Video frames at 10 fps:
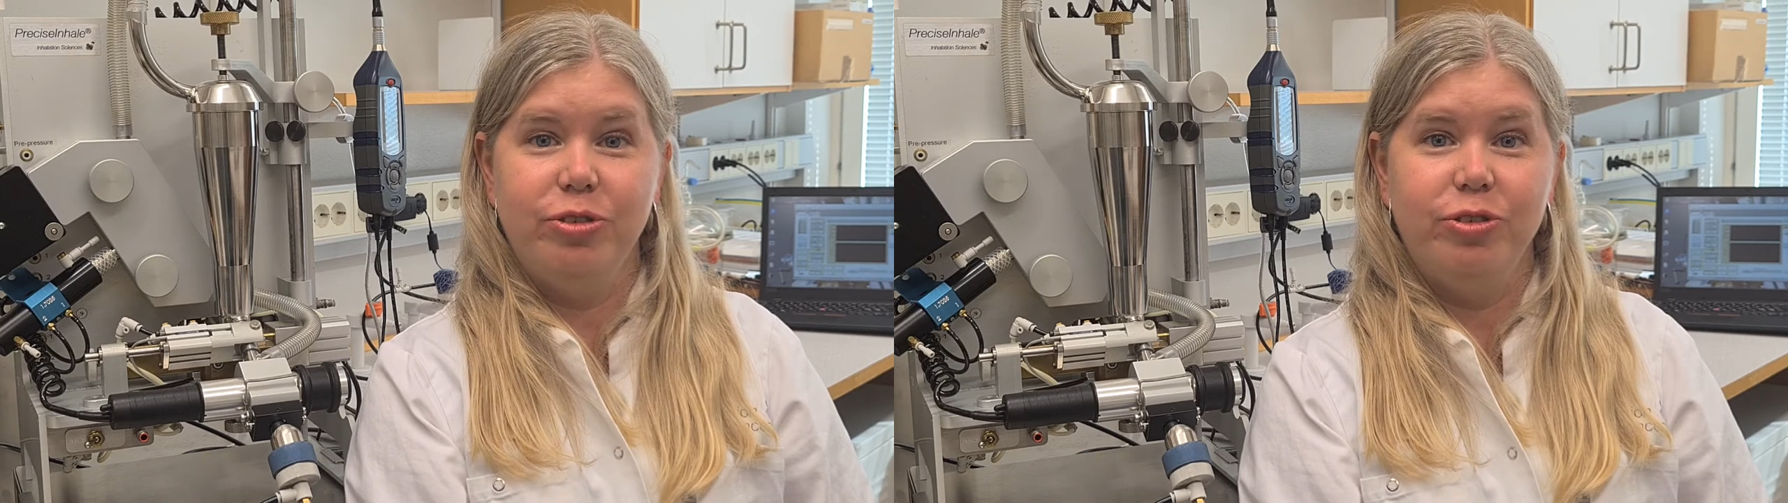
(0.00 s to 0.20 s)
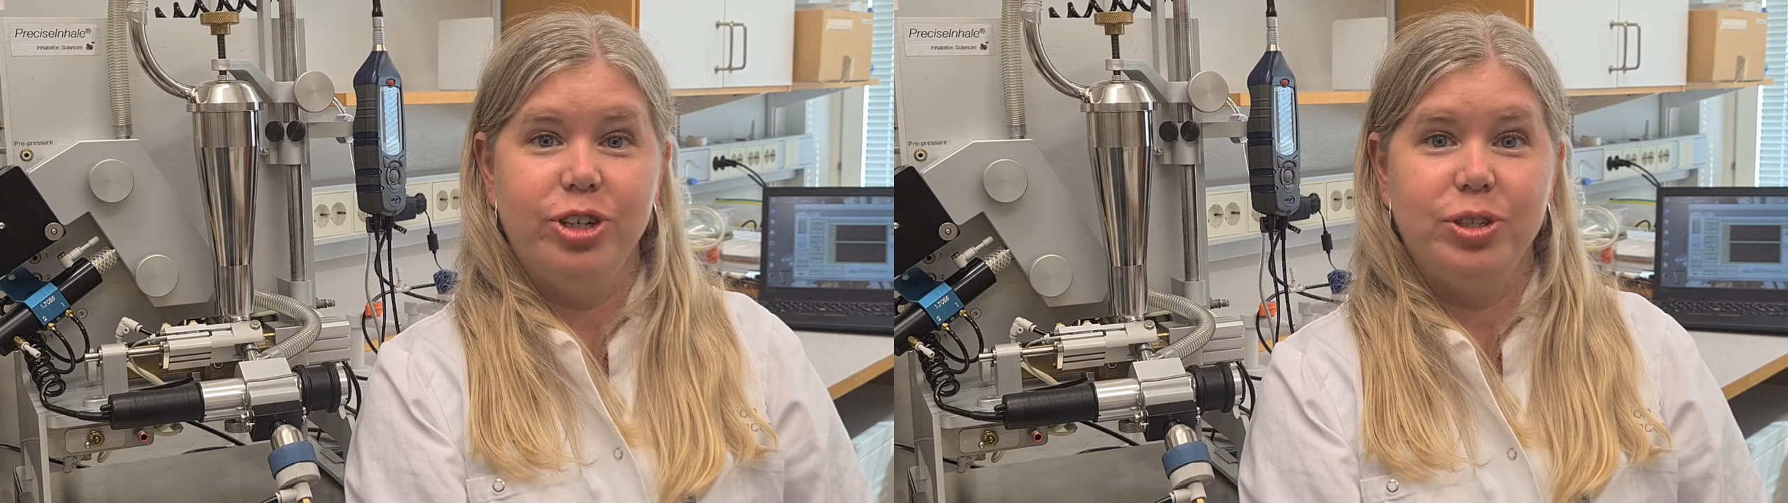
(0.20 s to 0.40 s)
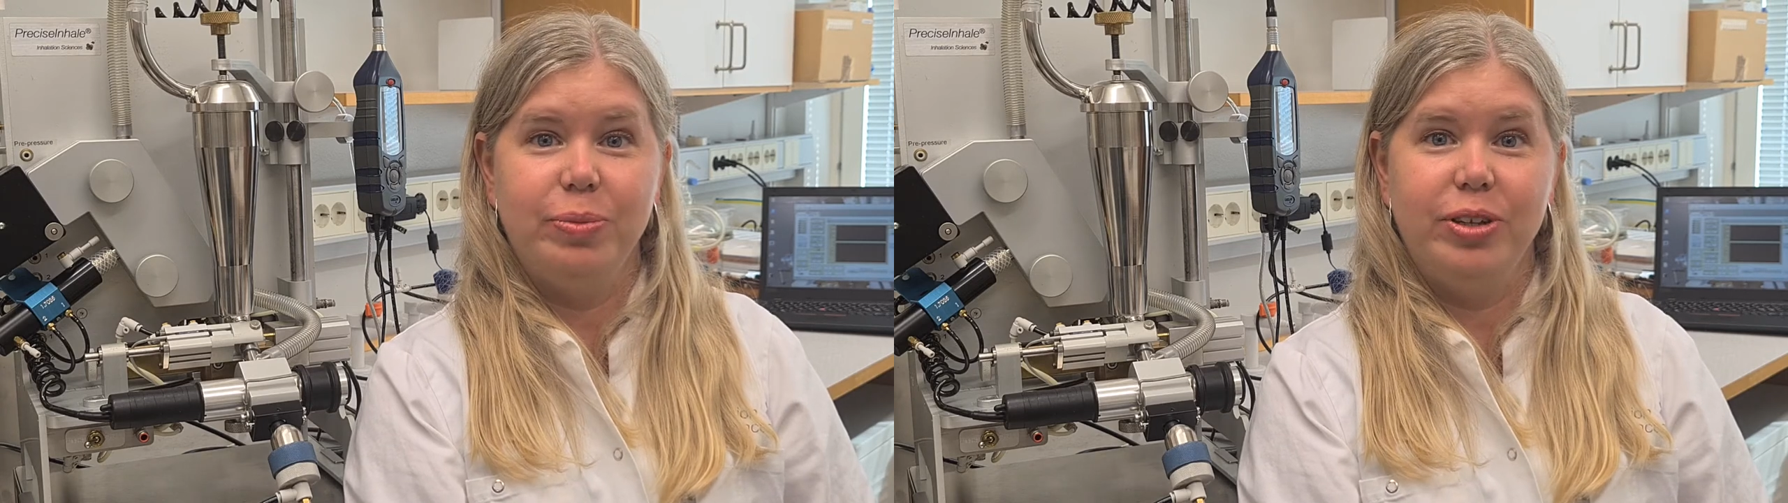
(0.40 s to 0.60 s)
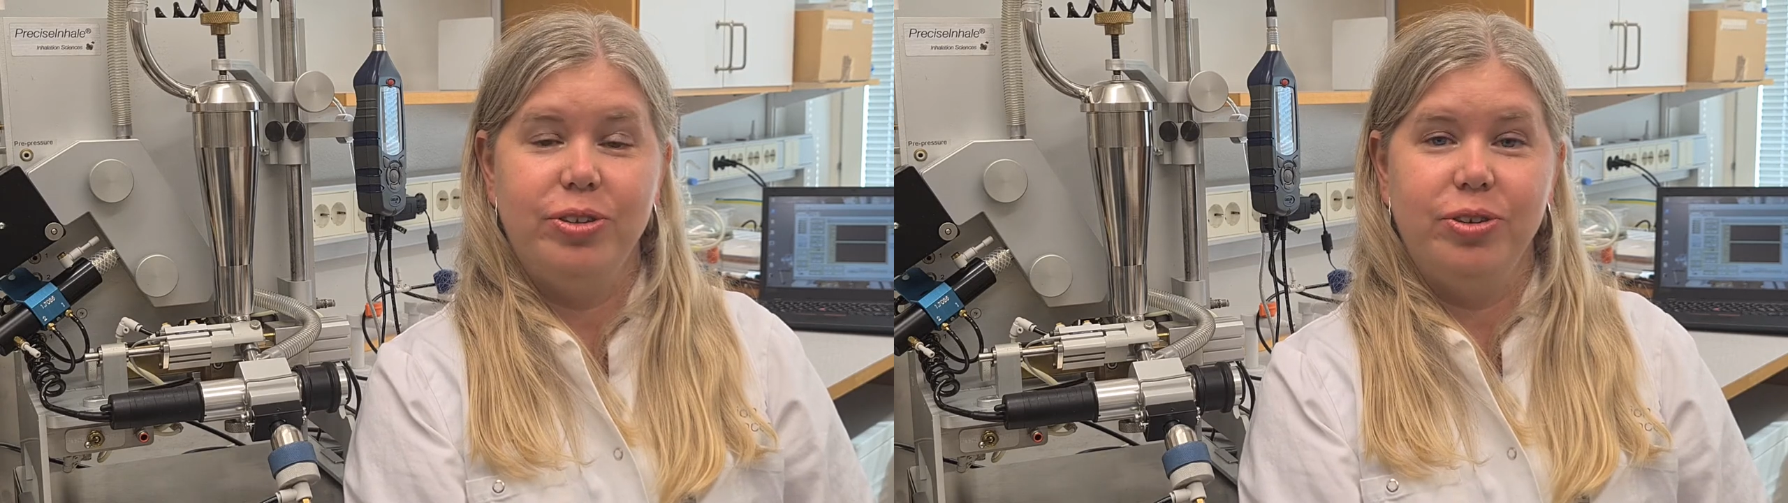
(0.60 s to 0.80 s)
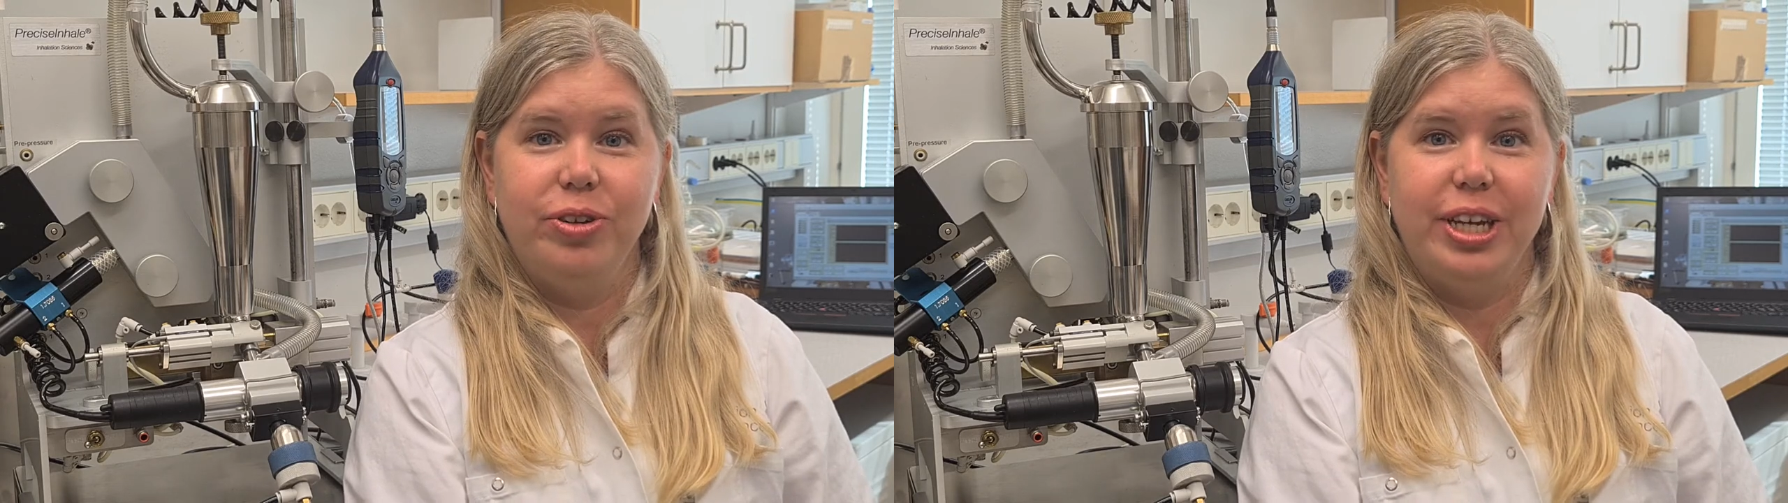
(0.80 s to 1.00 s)
first
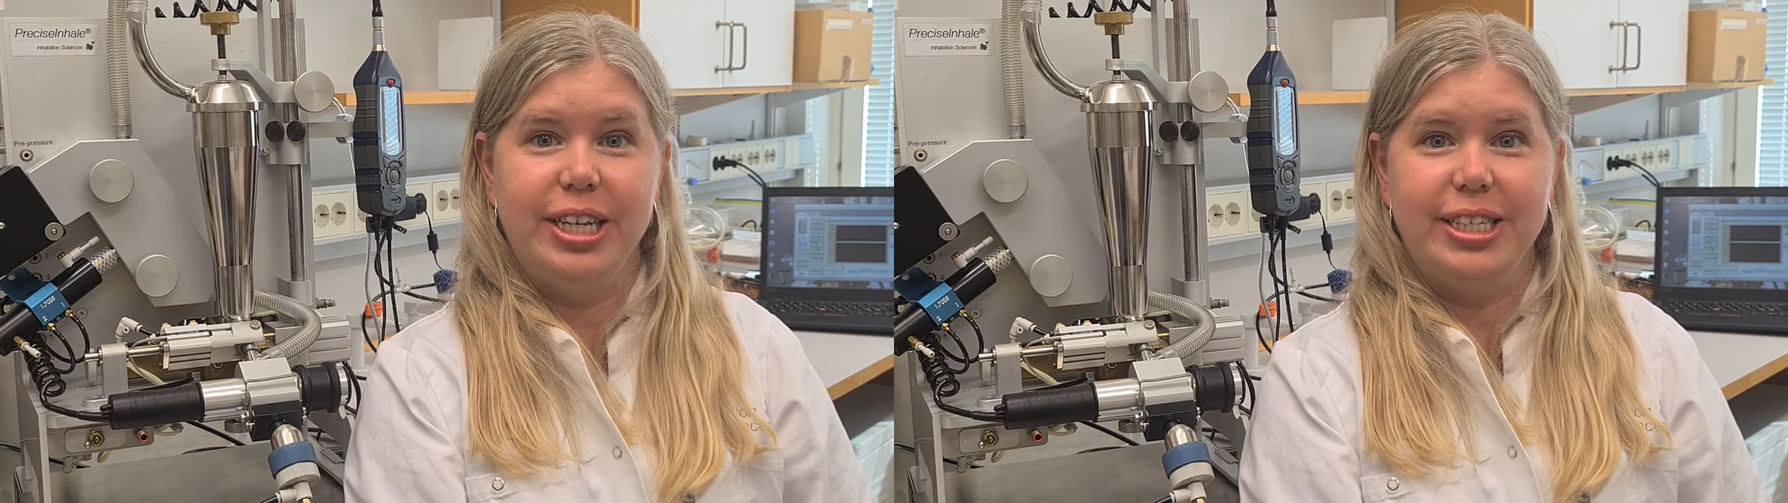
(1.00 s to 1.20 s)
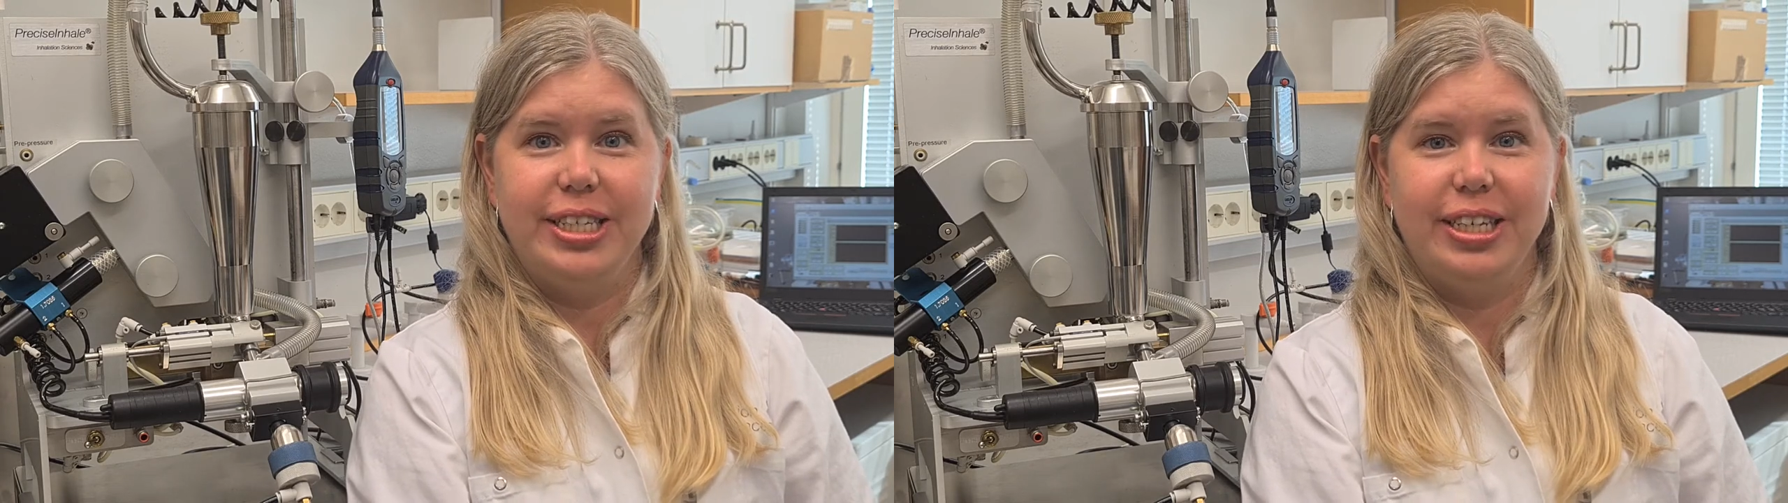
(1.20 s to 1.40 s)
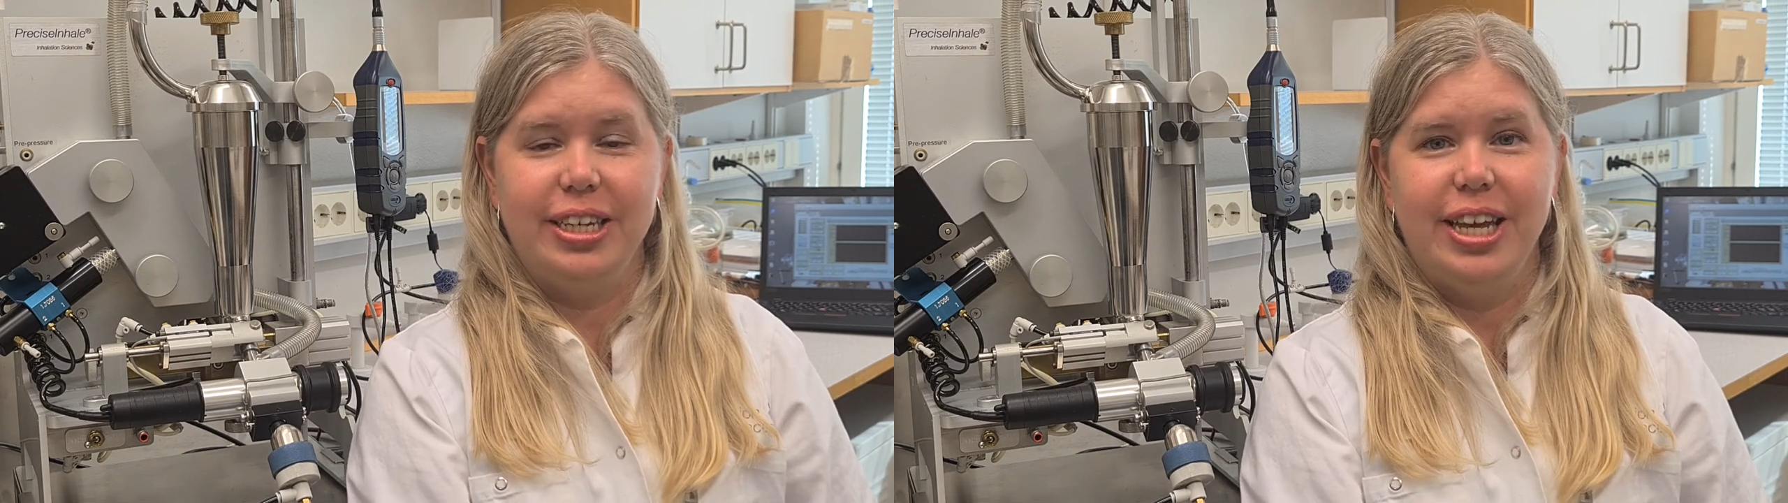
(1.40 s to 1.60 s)
method is